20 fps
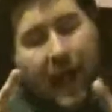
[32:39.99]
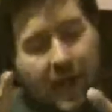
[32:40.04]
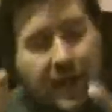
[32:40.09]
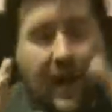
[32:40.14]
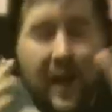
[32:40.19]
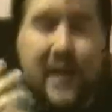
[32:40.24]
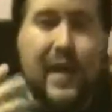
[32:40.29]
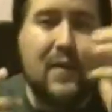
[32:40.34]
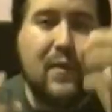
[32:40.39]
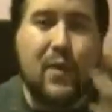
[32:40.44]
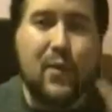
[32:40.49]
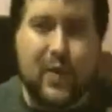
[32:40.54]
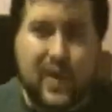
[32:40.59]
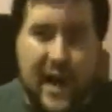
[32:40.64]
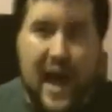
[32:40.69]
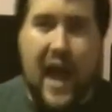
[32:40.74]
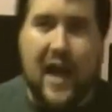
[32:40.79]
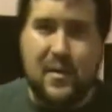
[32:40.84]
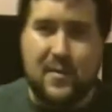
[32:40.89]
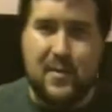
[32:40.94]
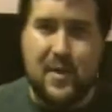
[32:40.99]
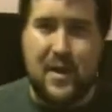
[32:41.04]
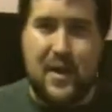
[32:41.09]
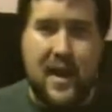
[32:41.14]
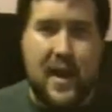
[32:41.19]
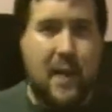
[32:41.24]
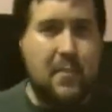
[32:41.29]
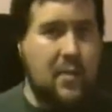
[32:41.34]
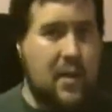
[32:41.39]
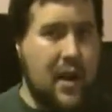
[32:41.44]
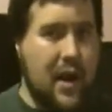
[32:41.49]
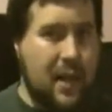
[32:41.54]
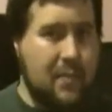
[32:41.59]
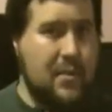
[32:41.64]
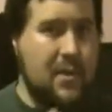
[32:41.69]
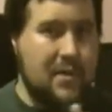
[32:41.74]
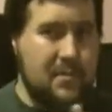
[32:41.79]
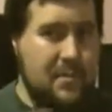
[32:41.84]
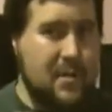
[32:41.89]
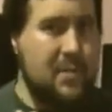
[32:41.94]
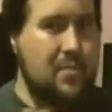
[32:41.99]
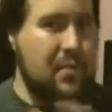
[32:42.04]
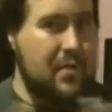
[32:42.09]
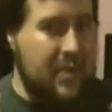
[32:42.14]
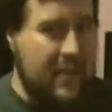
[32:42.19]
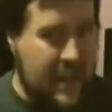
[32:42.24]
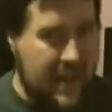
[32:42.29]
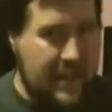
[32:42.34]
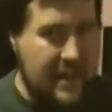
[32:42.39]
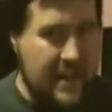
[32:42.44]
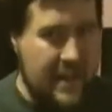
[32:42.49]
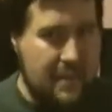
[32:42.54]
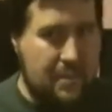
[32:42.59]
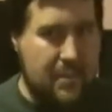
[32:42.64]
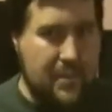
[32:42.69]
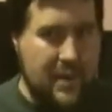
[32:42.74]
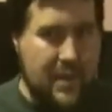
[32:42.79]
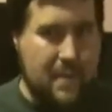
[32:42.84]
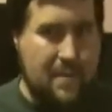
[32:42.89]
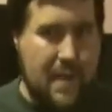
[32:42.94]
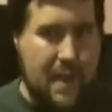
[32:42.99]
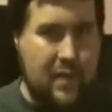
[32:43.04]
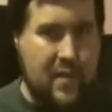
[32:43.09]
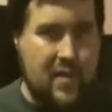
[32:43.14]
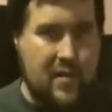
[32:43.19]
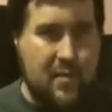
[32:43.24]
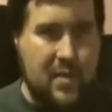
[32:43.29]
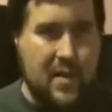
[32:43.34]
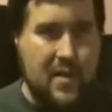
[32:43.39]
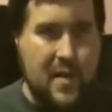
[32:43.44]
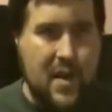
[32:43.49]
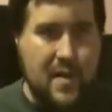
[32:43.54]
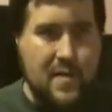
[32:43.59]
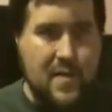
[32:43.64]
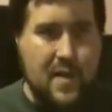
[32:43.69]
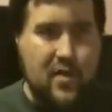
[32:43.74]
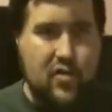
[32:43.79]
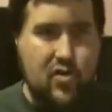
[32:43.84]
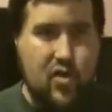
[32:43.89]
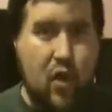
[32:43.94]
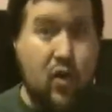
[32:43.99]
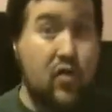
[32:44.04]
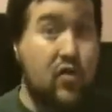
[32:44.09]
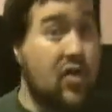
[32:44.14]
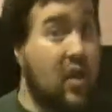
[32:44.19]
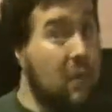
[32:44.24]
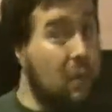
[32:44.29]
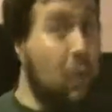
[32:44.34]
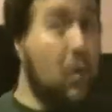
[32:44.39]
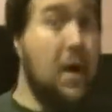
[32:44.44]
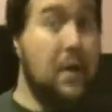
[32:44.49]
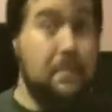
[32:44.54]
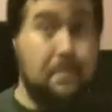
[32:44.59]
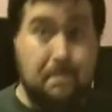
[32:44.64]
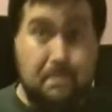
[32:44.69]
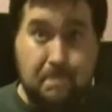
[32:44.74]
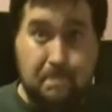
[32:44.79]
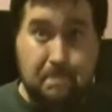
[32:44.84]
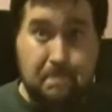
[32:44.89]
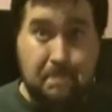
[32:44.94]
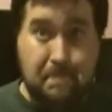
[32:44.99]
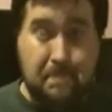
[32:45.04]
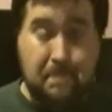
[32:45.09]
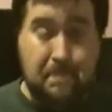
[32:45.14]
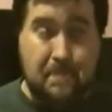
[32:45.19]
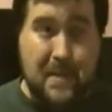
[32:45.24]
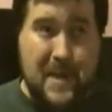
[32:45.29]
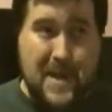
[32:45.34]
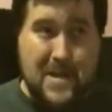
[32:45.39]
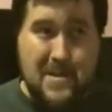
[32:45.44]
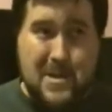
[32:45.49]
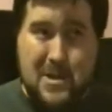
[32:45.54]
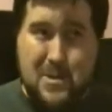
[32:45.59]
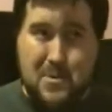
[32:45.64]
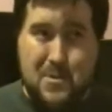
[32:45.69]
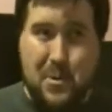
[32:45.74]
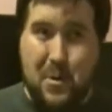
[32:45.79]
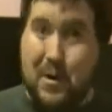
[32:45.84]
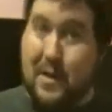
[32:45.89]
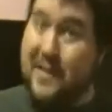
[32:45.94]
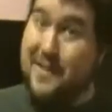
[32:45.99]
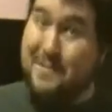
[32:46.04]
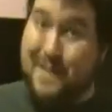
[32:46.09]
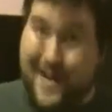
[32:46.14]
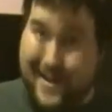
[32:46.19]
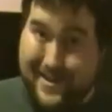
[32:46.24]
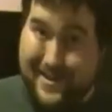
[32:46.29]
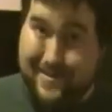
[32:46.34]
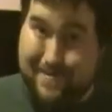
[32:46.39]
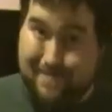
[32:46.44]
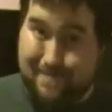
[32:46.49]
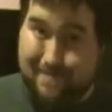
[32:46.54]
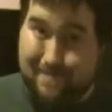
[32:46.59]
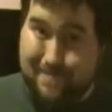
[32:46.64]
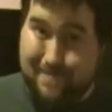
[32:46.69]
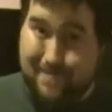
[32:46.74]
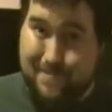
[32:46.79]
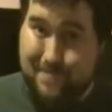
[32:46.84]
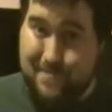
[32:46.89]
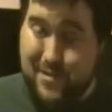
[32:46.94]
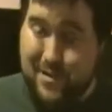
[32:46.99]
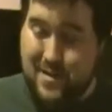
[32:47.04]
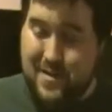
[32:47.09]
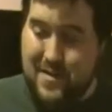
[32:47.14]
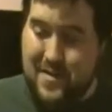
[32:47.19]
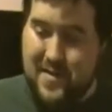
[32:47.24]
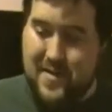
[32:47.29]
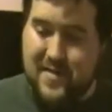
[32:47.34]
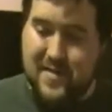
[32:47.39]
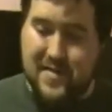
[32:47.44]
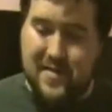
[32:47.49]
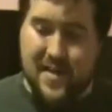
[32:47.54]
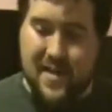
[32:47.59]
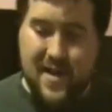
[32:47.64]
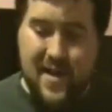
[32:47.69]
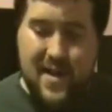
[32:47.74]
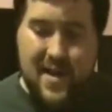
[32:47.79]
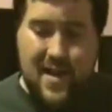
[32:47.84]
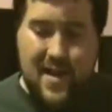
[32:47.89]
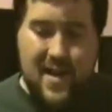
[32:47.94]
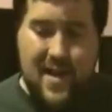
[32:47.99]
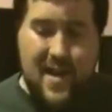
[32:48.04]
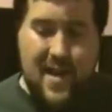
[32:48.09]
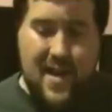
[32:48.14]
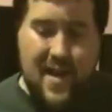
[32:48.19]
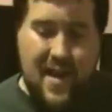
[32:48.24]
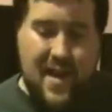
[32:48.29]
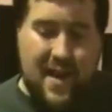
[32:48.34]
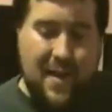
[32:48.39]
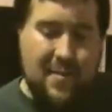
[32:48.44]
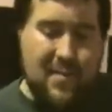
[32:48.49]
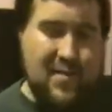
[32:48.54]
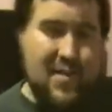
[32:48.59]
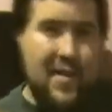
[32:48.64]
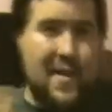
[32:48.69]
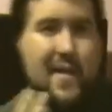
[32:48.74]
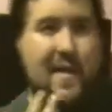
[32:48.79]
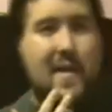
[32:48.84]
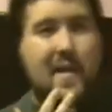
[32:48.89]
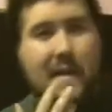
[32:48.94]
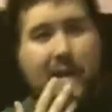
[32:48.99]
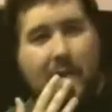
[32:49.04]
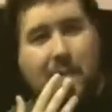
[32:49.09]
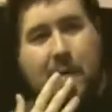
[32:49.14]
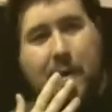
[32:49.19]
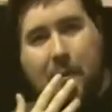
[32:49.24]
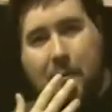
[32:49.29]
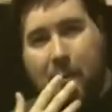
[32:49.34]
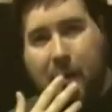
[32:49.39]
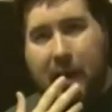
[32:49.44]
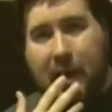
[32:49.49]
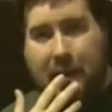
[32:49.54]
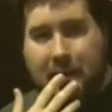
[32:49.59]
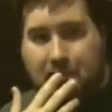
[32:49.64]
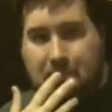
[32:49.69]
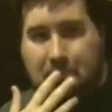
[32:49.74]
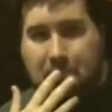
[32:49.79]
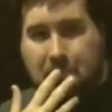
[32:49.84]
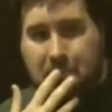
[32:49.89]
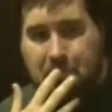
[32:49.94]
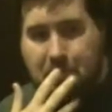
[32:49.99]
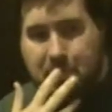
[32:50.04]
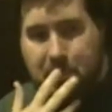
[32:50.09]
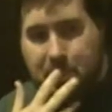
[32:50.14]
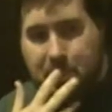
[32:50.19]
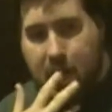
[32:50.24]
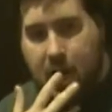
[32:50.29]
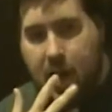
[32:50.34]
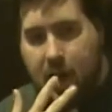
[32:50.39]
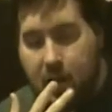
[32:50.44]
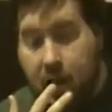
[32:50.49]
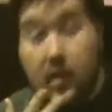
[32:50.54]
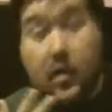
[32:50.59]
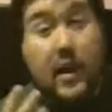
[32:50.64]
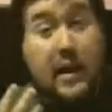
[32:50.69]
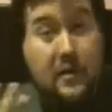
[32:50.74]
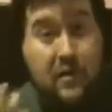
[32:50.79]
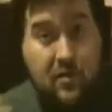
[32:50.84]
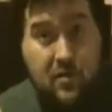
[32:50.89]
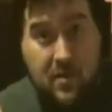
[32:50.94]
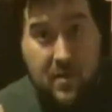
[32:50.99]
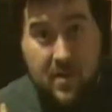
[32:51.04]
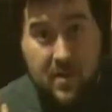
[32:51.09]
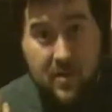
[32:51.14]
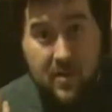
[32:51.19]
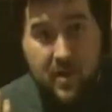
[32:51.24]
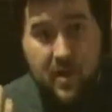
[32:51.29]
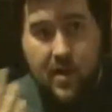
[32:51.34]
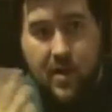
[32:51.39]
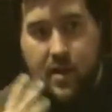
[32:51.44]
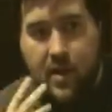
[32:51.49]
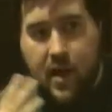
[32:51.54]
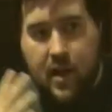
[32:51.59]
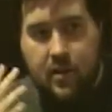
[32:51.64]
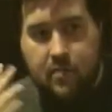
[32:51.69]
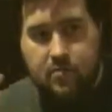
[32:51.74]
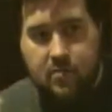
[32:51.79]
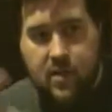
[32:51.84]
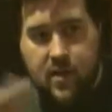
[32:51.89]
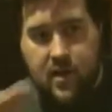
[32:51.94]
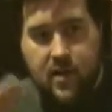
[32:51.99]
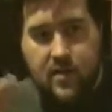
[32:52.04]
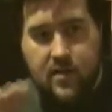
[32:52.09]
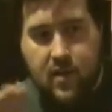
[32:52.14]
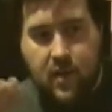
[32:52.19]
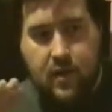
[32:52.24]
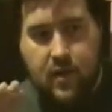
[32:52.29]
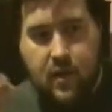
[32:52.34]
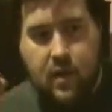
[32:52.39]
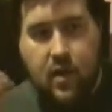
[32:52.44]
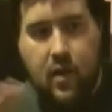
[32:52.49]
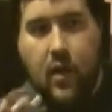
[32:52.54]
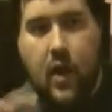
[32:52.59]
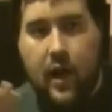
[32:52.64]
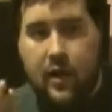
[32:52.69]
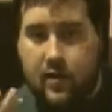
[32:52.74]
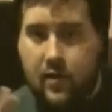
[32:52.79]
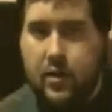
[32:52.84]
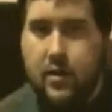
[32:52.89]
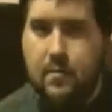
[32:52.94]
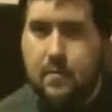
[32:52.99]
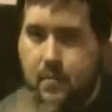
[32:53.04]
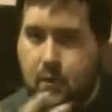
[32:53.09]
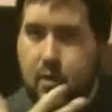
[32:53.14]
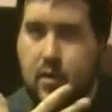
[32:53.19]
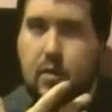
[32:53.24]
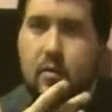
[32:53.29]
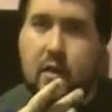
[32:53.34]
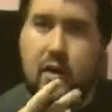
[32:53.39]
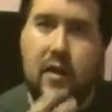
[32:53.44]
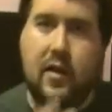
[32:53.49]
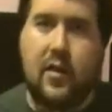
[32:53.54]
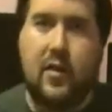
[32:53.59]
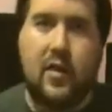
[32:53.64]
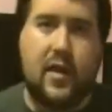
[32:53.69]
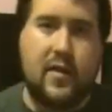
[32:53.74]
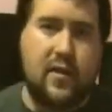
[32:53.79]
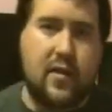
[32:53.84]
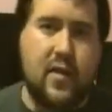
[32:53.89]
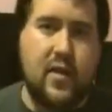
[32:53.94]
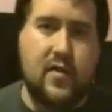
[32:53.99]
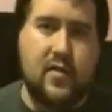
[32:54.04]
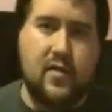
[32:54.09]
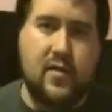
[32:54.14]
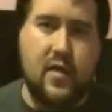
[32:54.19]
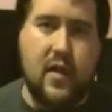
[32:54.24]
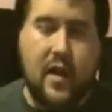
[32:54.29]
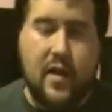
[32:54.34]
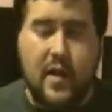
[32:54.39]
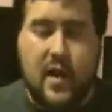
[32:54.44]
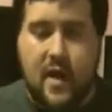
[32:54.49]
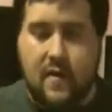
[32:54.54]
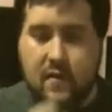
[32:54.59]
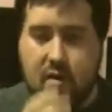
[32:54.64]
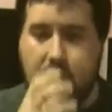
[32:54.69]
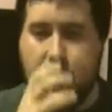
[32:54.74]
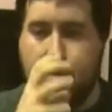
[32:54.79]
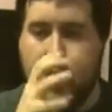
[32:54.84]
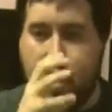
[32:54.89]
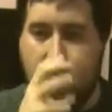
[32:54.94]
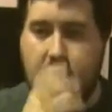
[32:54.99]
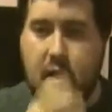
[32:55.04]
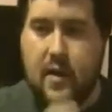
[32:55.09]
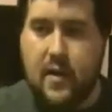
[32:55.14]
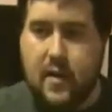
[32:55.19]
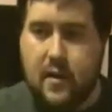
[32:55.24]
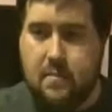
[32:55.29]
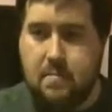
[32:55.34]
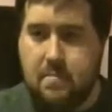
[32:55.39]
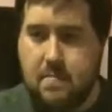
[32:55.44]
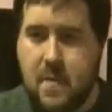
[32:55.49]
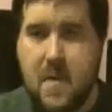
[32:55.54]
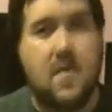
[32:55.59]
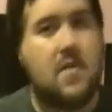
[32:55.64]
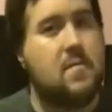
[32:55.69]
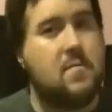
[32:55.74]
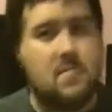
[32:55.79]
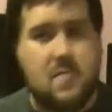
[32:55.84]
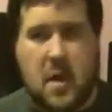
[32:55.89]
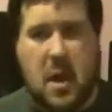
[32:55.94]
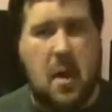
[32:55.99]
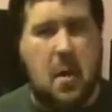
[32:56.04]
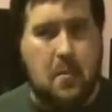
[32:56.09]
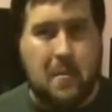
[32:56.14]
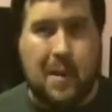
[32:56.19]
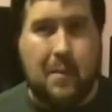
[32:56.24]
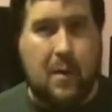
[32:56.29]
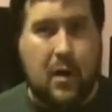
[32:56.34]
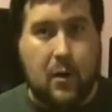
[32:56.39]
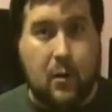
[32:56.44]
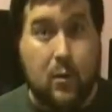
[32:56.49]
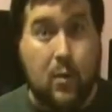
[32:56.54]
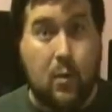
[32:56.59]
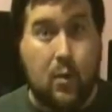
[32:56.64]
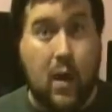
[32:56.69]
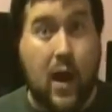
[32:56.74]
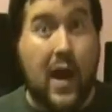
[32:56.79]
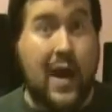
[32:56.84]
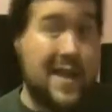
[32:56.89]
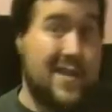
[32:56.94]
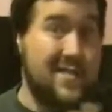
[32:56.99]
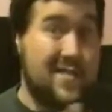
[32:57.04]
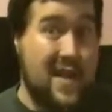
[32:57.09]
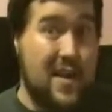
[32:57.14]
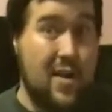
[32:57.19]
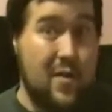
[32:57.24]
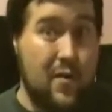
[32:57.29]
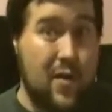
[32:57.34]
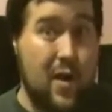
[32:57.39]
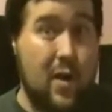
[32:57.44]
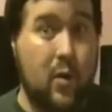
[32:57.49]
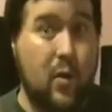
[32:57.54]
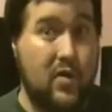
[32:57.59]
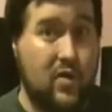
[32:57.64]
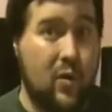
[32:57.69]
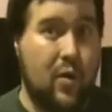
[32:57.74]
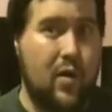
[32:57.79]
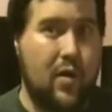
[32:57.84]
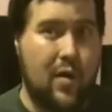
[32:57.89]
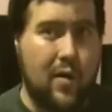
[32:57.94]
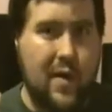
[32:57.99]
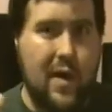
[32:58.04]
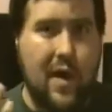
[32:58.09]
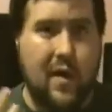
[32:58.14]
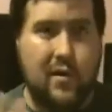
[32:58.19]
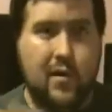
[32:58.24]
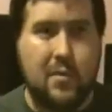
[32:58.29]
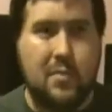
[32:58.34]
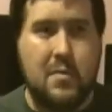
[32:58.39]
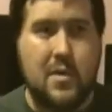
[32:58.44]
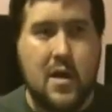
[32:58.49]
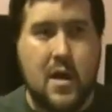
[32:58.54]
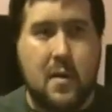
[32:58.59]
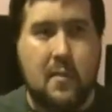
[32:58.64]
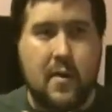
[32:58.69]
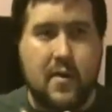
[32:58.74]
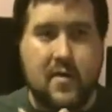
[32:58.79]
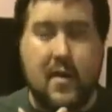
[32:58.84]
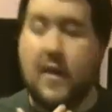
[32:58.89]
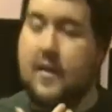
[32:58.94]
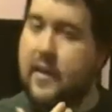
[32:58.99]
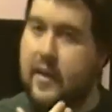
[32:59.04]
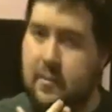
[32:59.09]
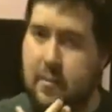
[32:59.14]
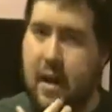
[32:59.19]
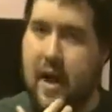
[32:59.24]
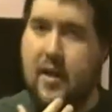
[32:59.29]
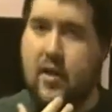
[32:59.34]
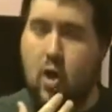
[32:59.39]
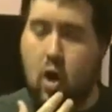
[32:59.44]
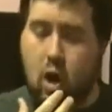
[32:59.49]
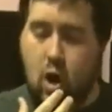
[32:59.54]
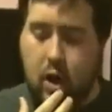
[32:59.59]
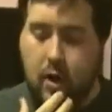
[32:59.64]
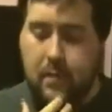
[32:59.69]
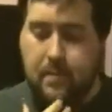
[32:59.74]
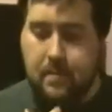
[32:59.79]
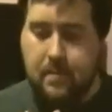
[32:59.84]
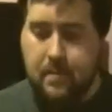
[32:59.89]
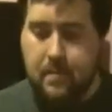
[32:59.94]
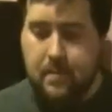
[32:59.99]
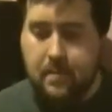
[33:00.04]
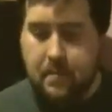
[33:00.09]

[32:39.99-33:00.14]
I'll give you a reenactment, and I'm gonna completely bleep out this, but they show someone that you don't expect on this. And I'm sitting here, I'm like waiting, and the Collector's in this again. And it ends on the Collector. They're looking at the Collector, he's kind of having a drink. You know, I'm not going to ruin why he's taking a drink or what's going on around him. But he's getting licked by a dog.